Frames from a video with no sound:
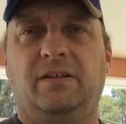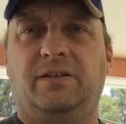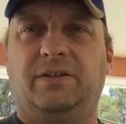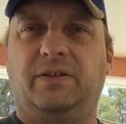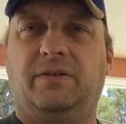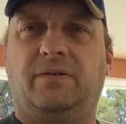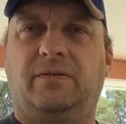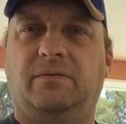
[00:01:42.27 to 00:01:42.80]

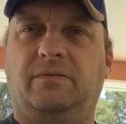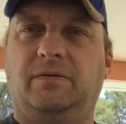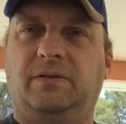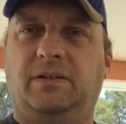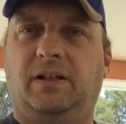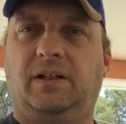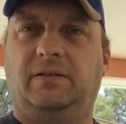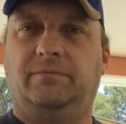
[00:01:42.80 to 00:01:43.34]
So
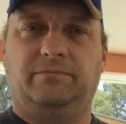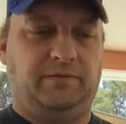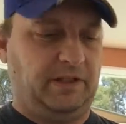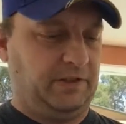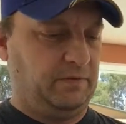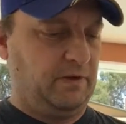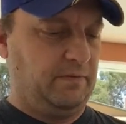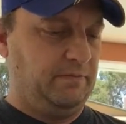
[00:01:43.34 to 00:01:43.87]

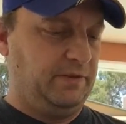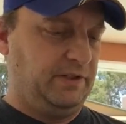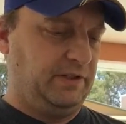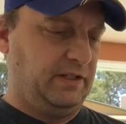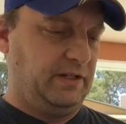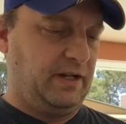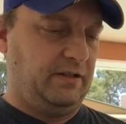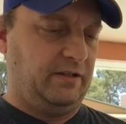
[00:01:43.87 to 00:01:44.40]
that's why I'm using
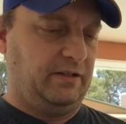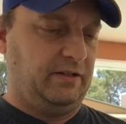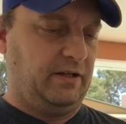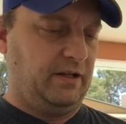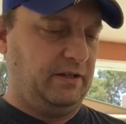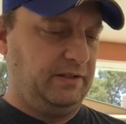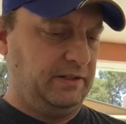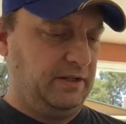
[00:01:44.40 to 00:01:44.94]
the nylon
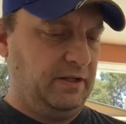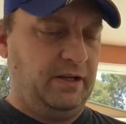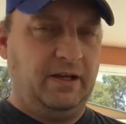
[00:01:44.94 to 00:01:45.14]
ties.